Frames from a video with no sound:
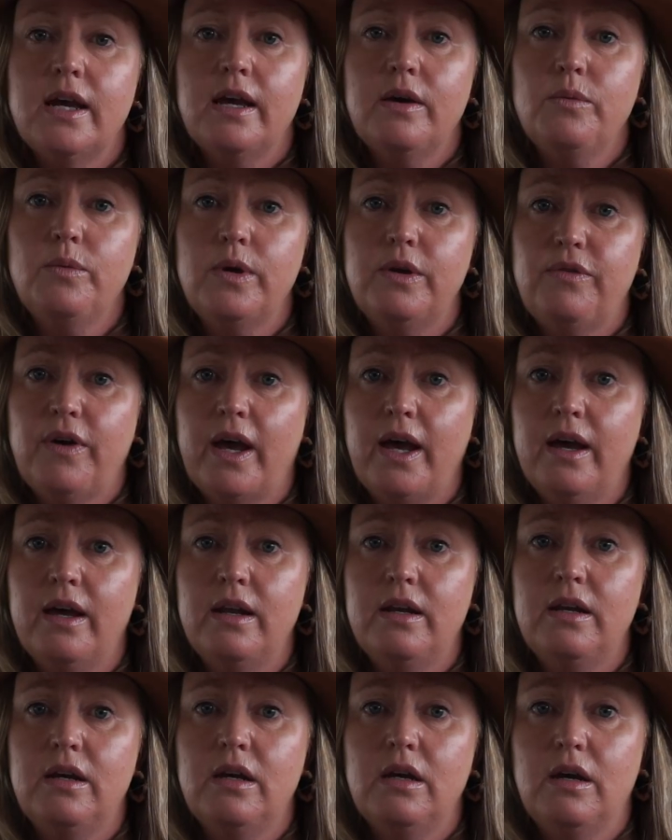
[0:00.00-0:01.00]
we've
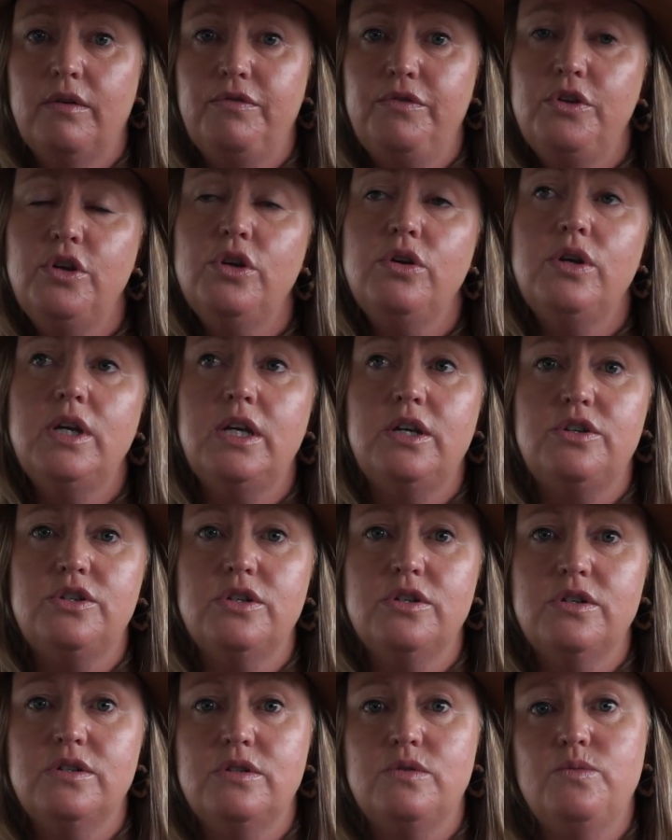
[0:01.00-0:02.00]
had a few
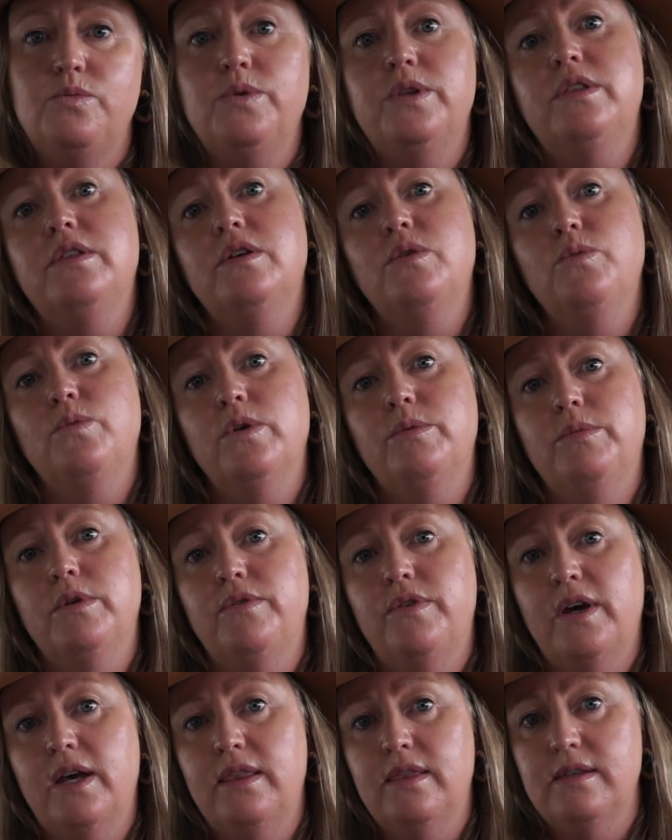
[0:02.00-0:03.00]
issues with it when
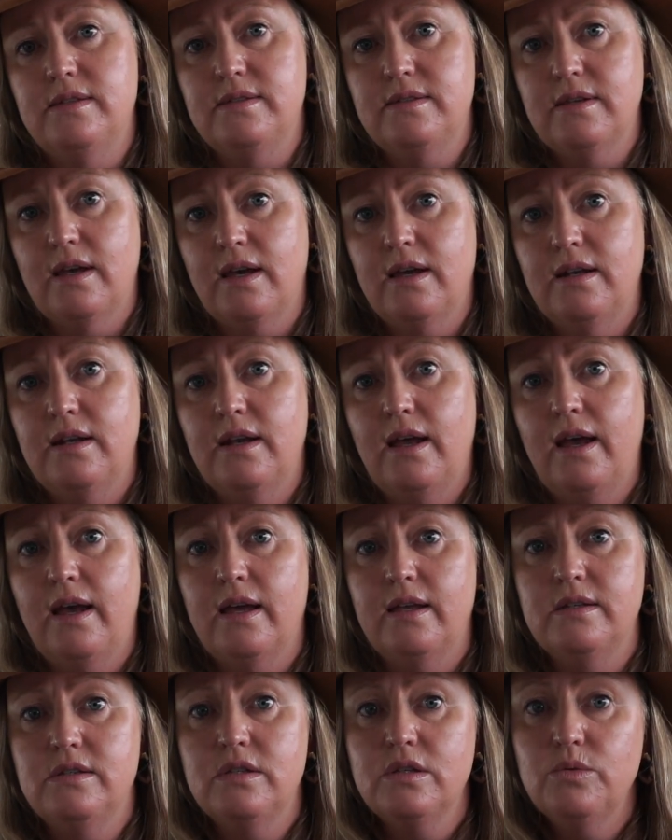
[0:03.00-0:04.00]
we've had the sun
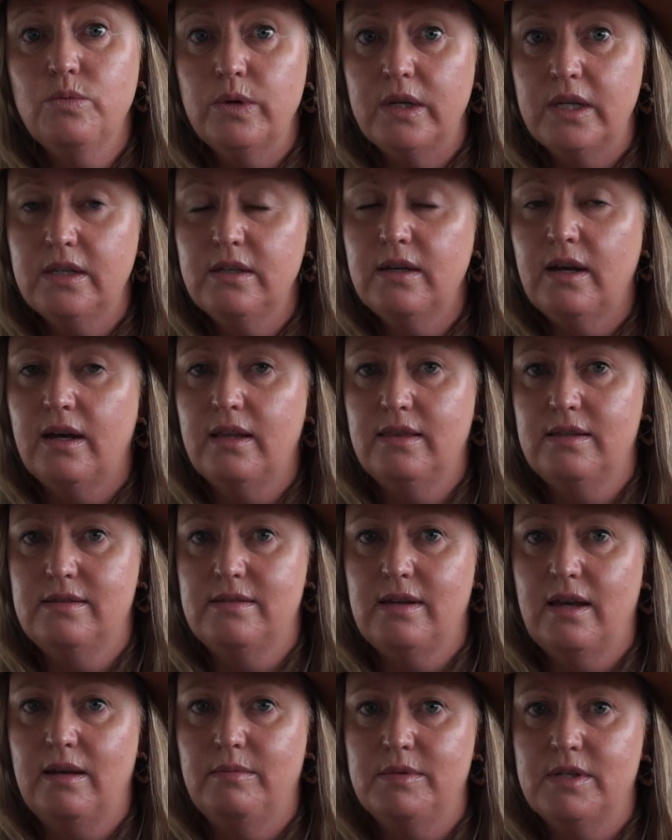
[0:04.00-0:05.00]
and the wind at the
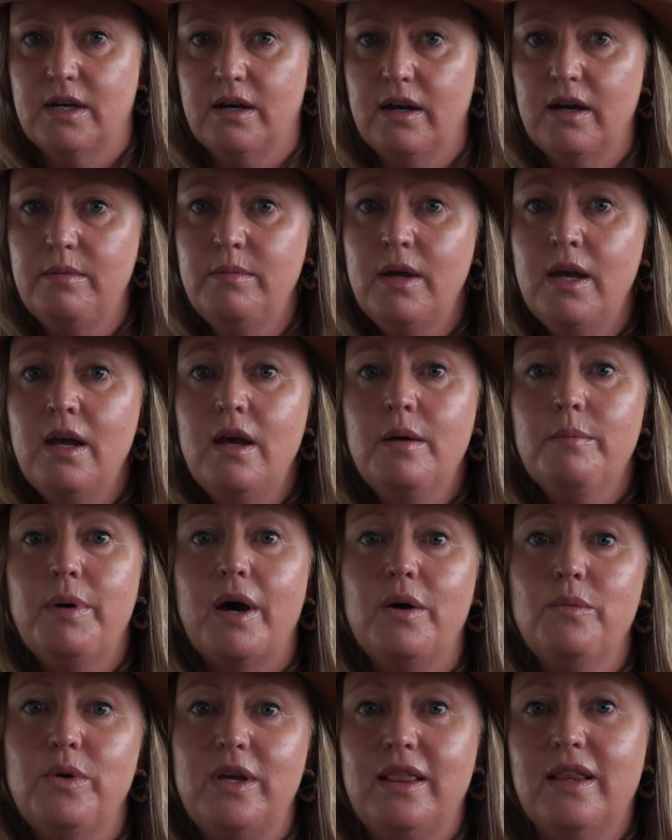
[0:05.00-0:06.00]
same time,
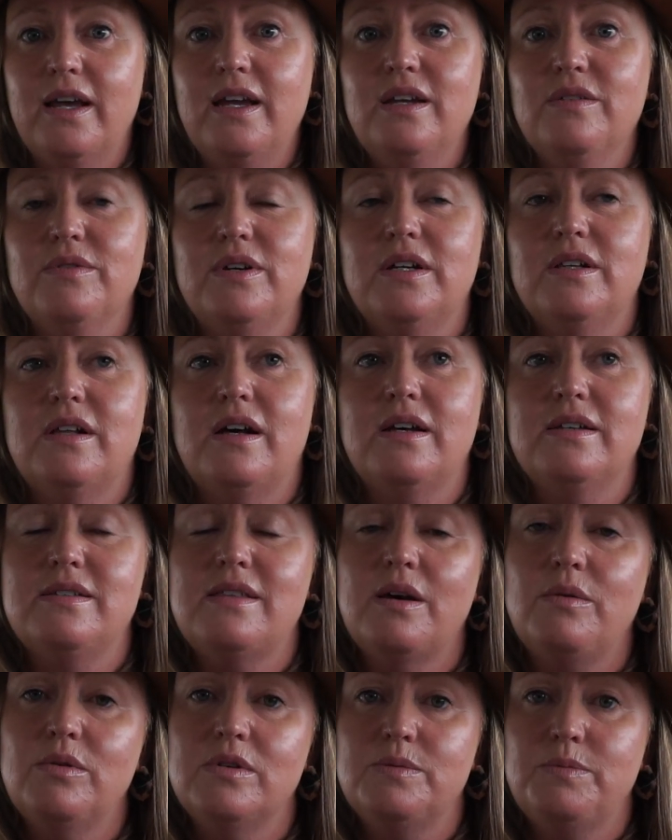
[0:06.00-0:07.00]
but we later realised
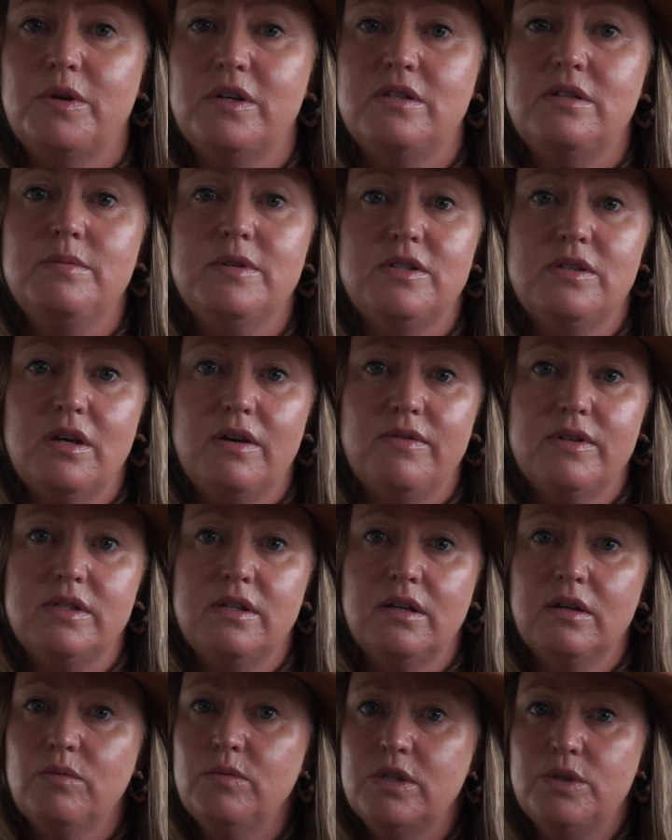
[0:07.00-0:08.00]
that we're supposed to be
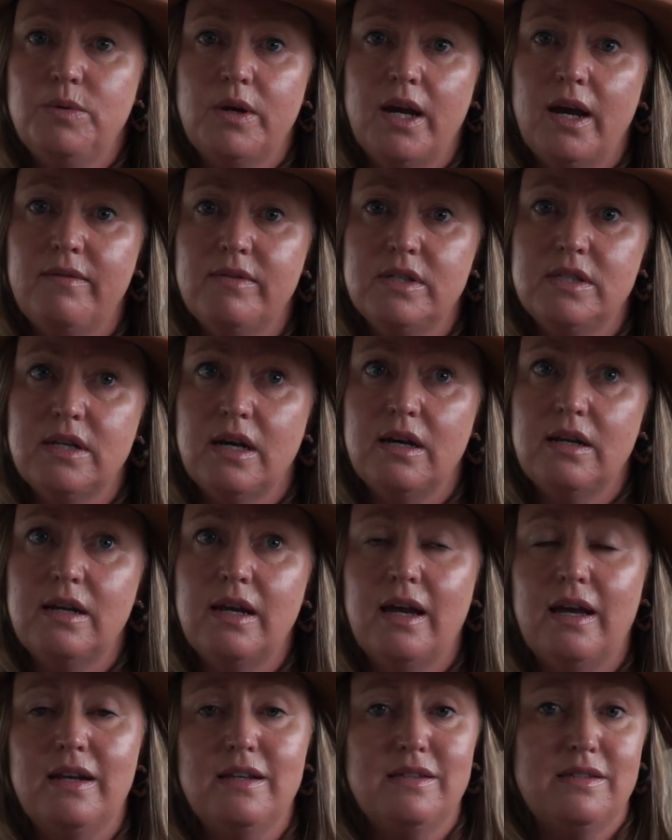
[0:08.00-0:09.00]
servicing it, which we haven't done,
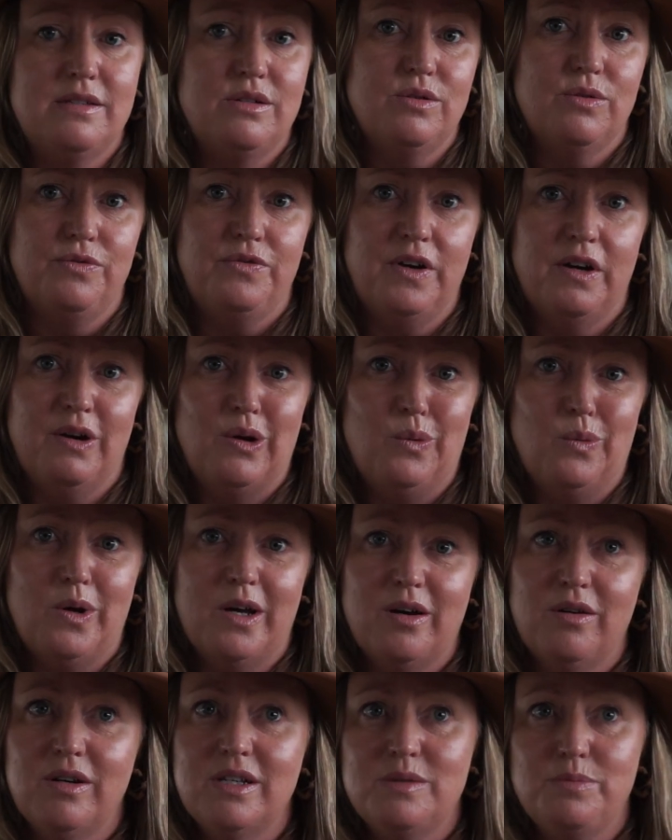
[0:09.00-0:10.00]
and it's still faring
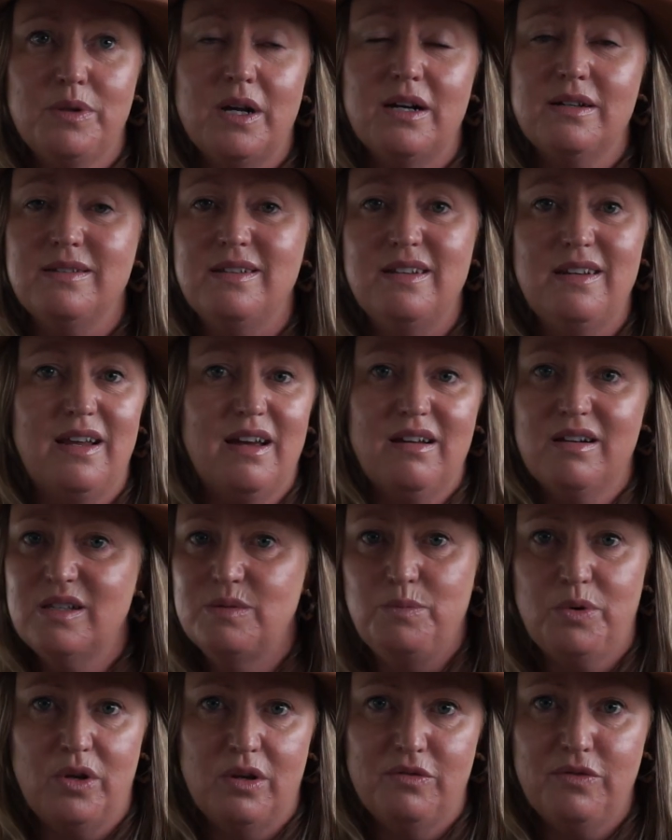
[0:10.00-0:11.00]
well. It's plugged in now and it's
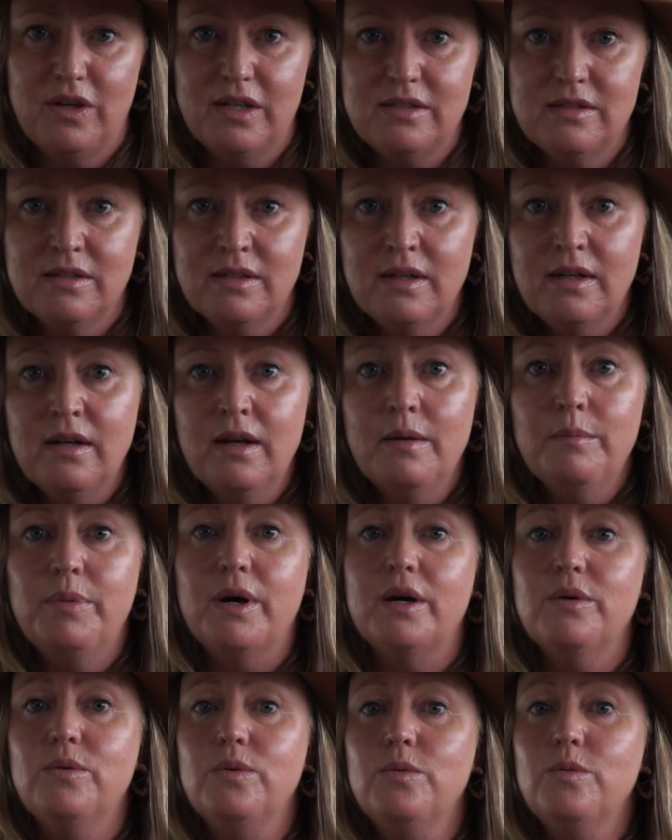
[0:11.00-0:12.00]
perfect,
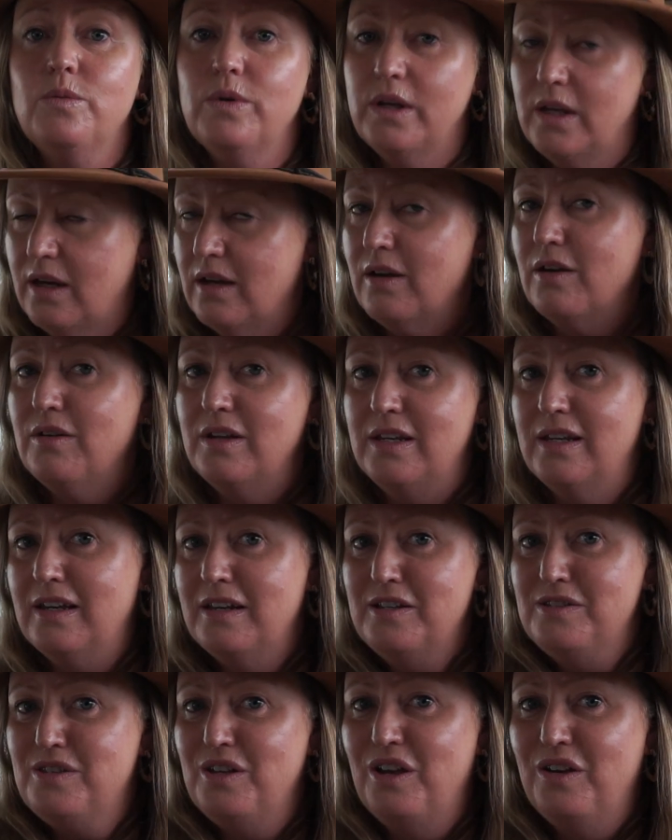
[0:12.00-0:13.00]
but we are going to get
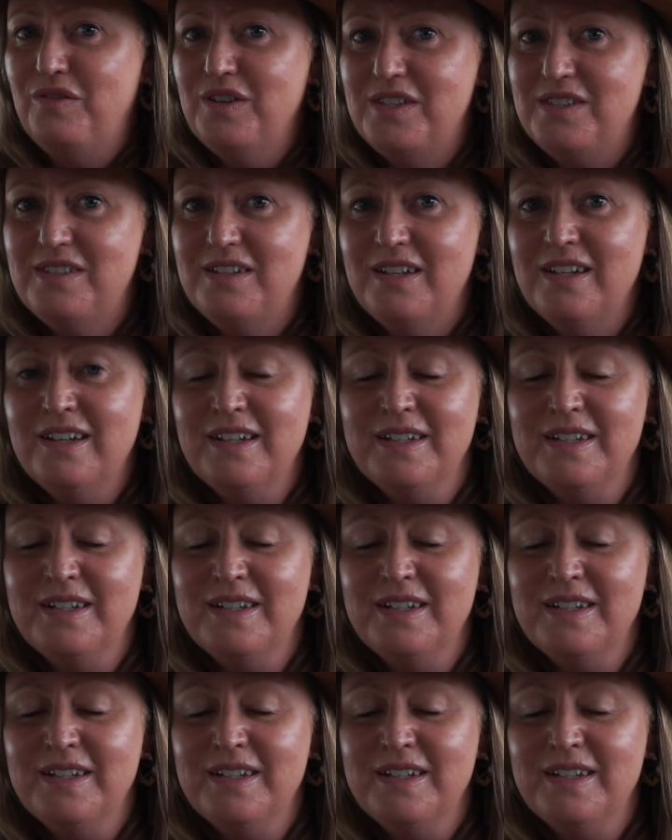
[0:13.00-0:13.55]
it serviced